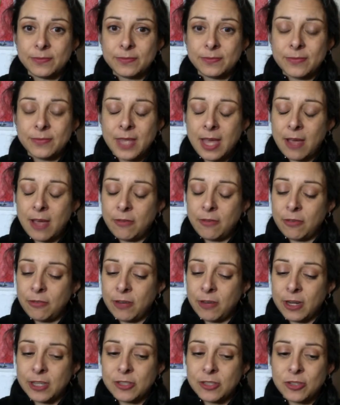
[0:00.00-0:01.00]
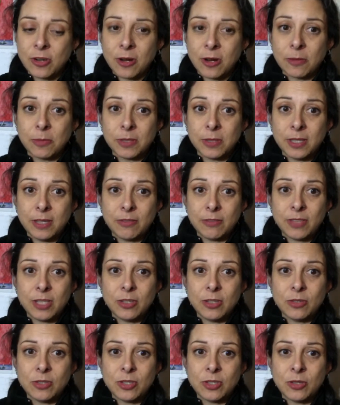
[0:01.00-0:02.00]
They have a very strong belief that
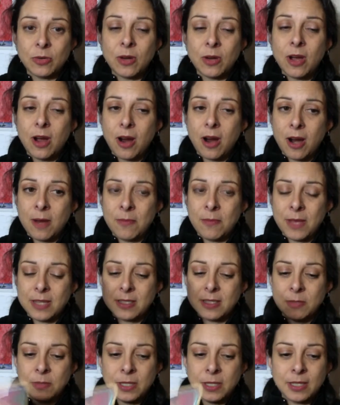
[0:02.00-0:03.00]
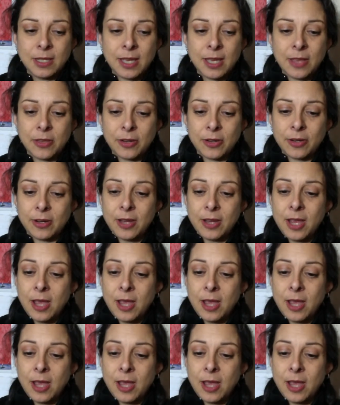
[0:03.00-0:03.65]
you two are meant to be together.